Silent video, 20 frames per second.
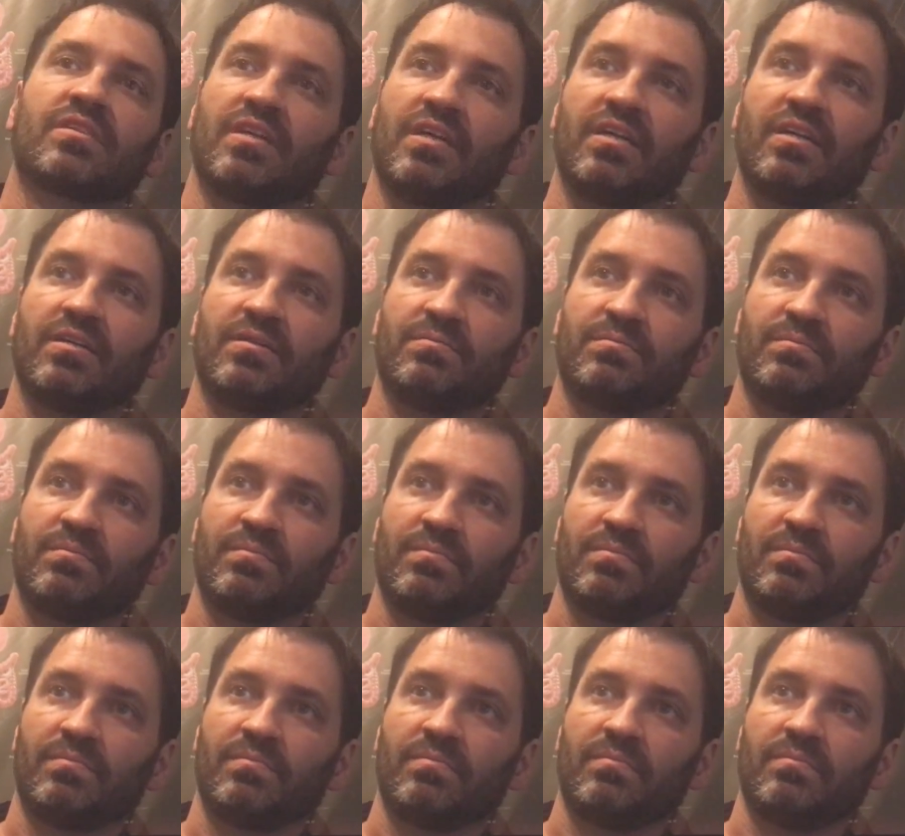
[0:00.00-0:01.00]
come
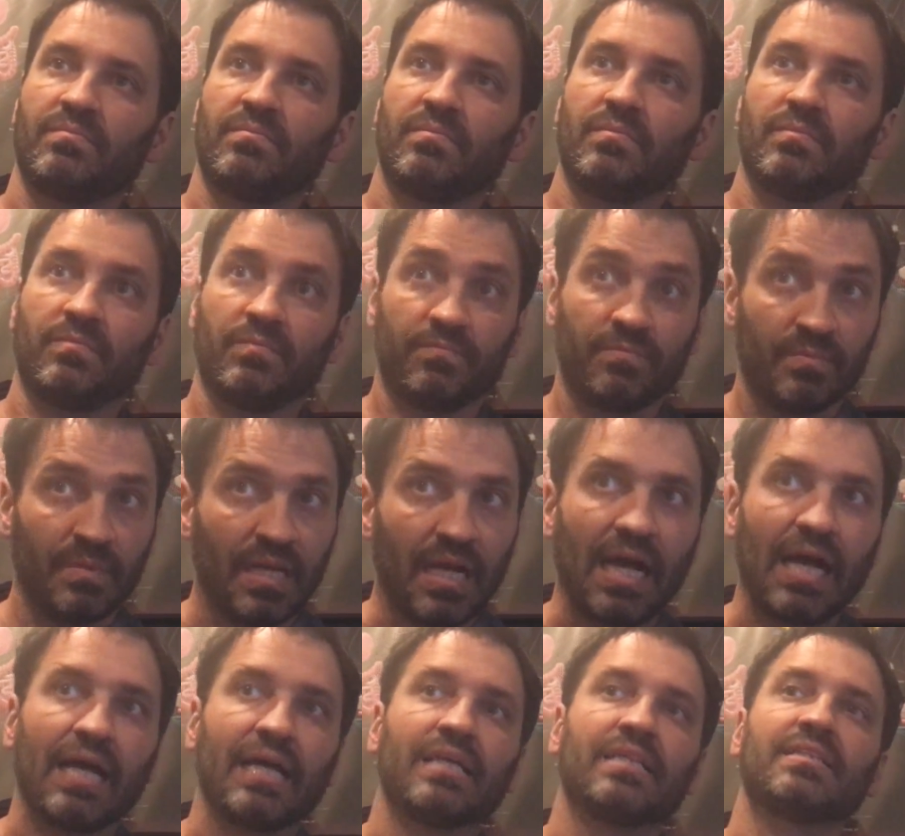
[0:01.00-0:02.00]

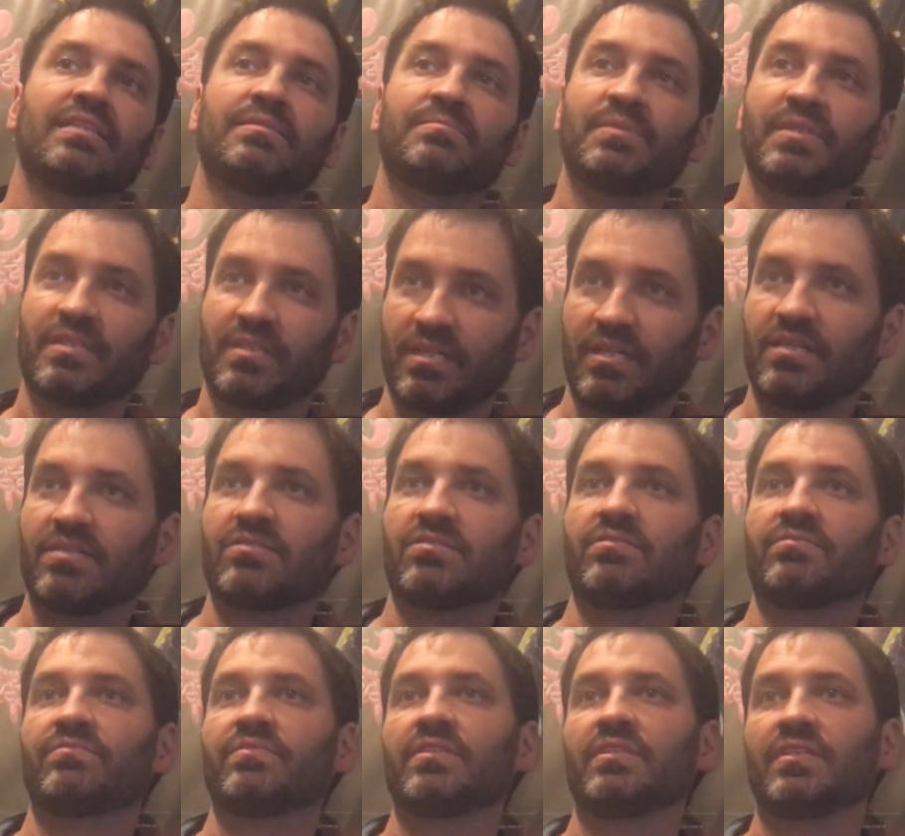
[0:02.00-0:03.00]
highly because
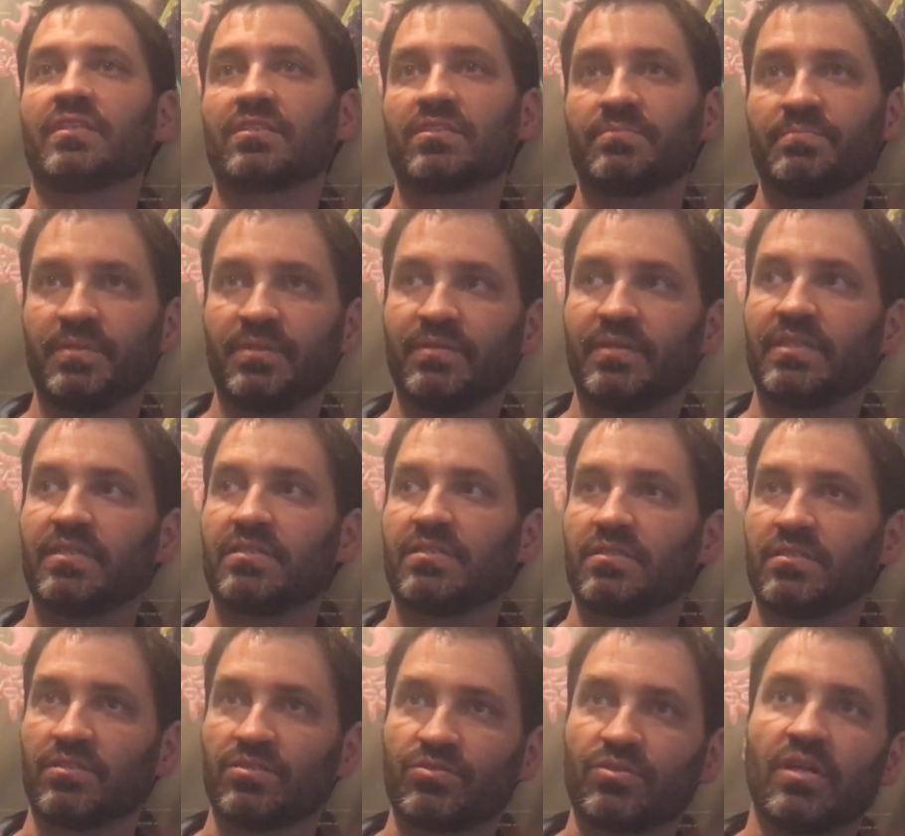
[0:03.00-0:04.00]
of the experience,
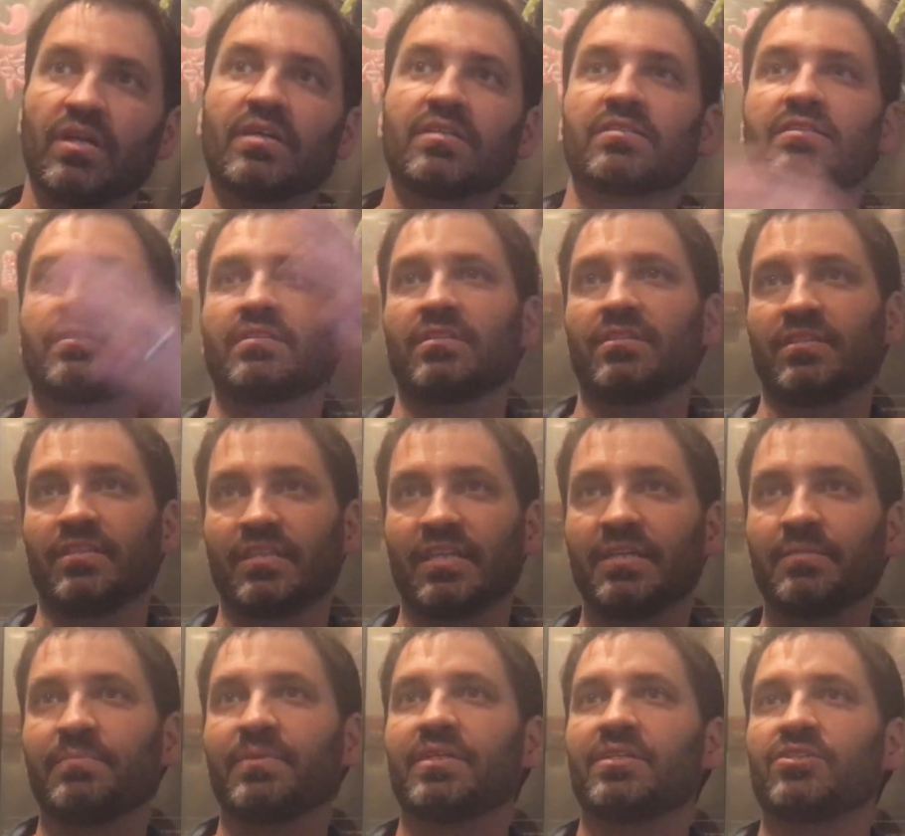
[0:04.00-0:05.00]
the trust, the
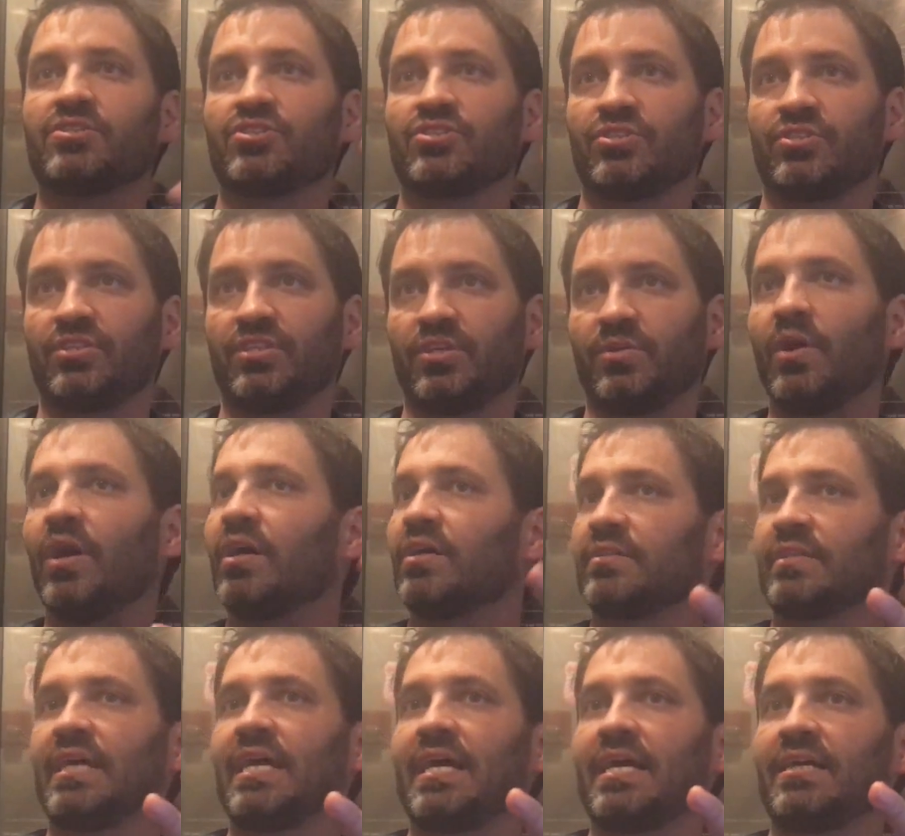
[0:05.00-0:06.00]
image,
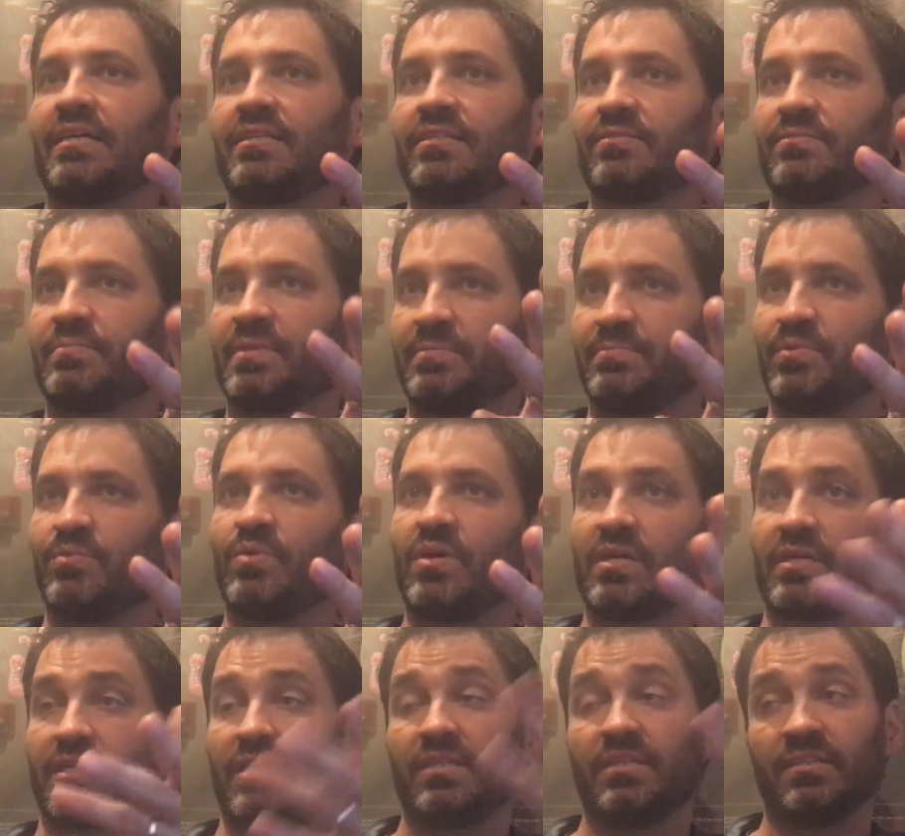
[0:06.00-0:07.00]
all that. People
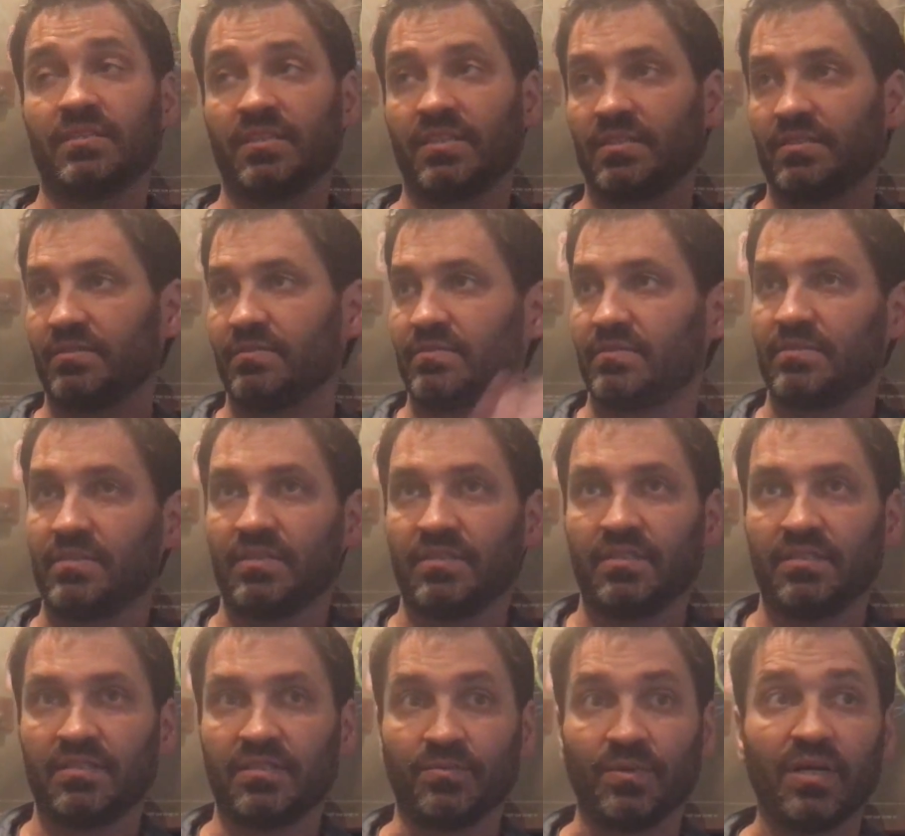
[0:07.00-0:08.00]
walk in and they
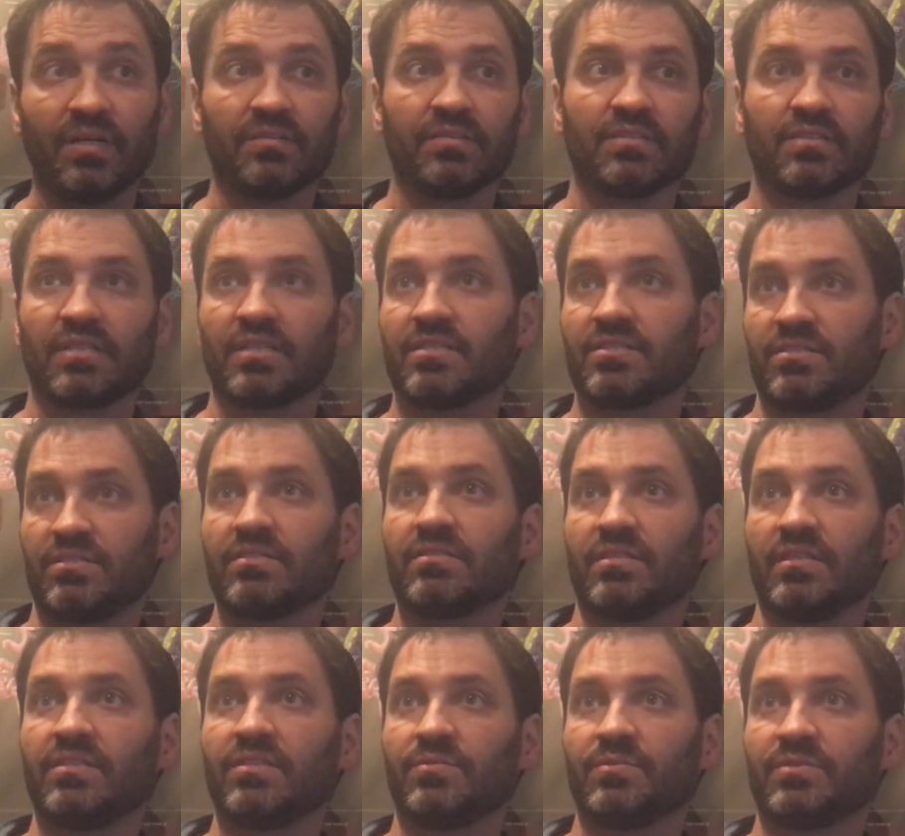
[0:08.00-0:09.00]
say, "Wow, these guys,
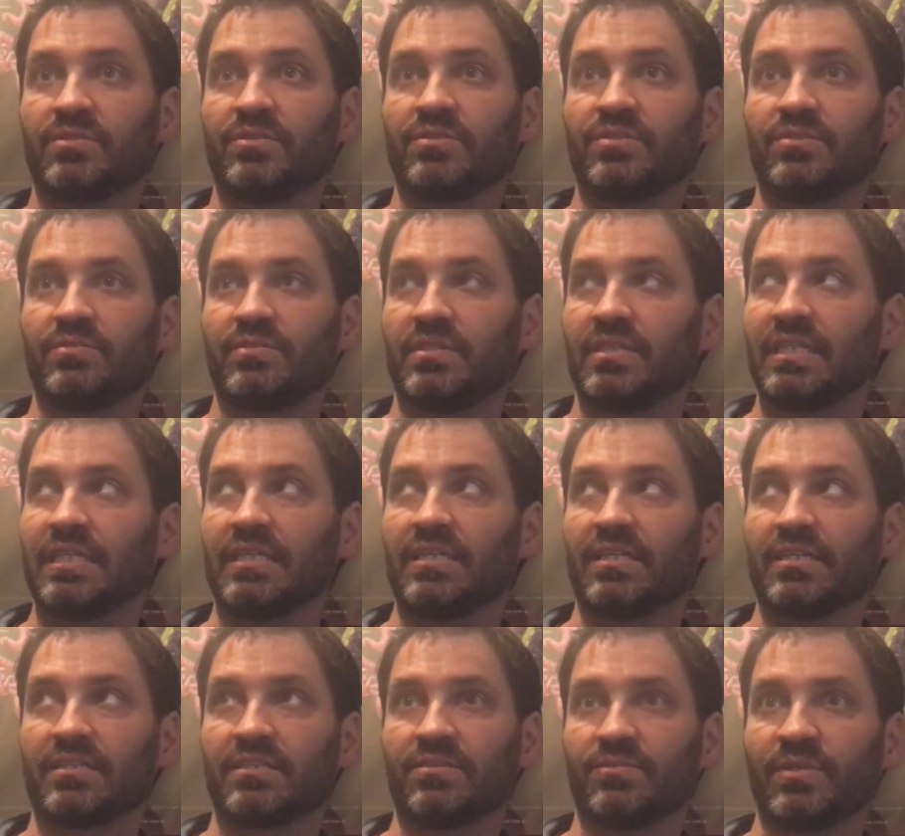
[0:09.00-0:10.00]
they know what they're doing, and I
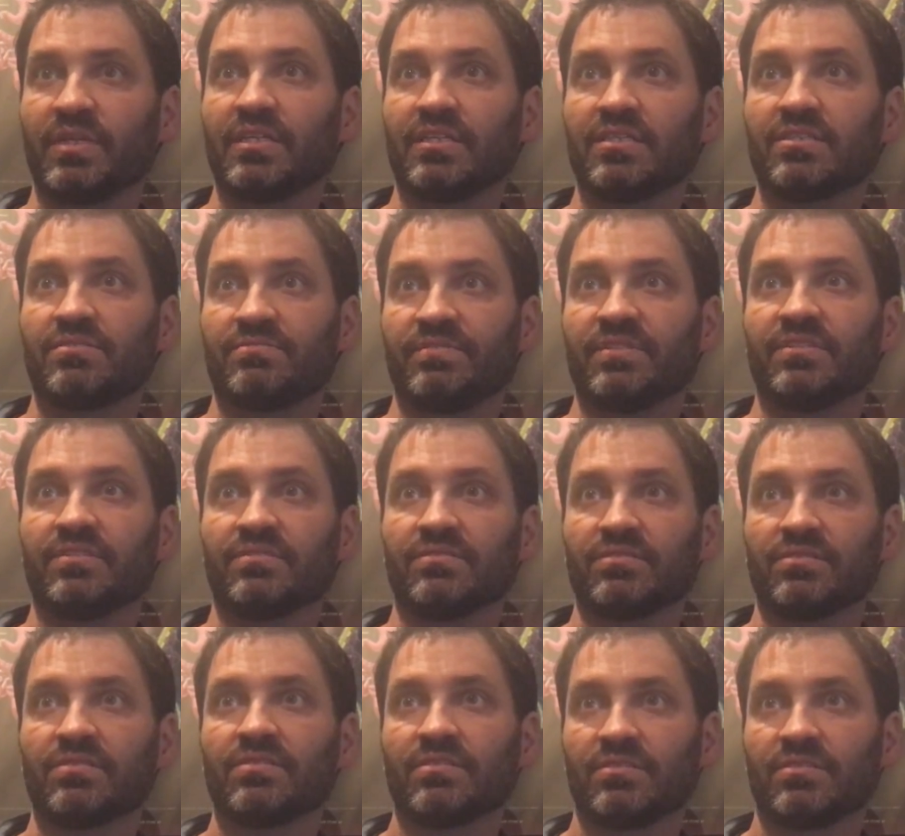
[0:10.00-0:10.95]
like the way this feels."